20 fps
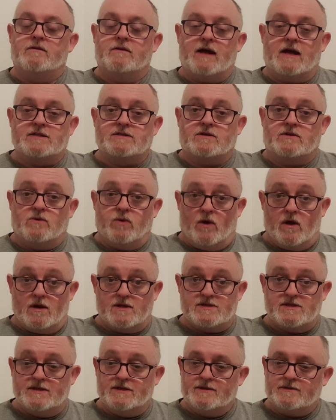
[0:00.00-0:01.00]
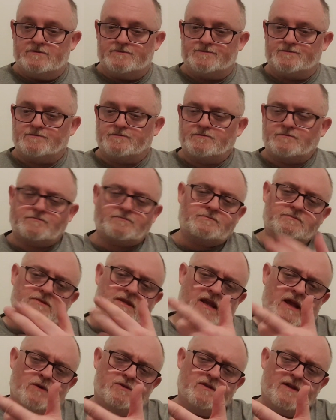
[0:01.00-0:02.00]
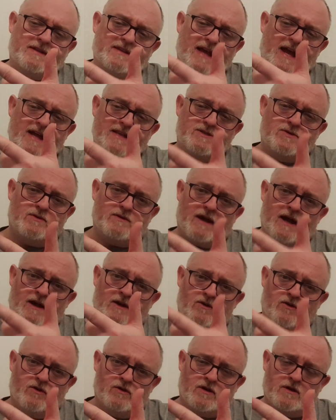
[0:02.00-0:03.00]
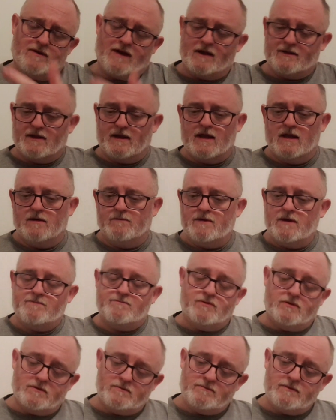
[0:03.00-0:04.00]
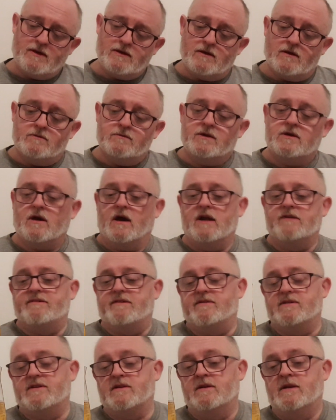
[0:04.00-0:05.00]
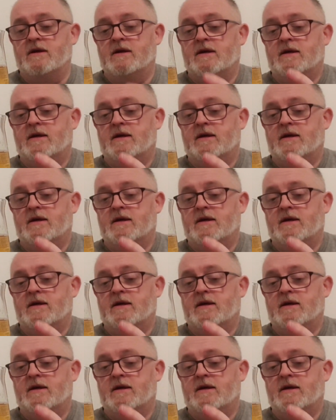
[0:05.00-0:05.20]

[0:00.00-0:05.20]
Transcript: That's quality. I don't like the head, so I hung around a little bit, but you know, you can't have everything.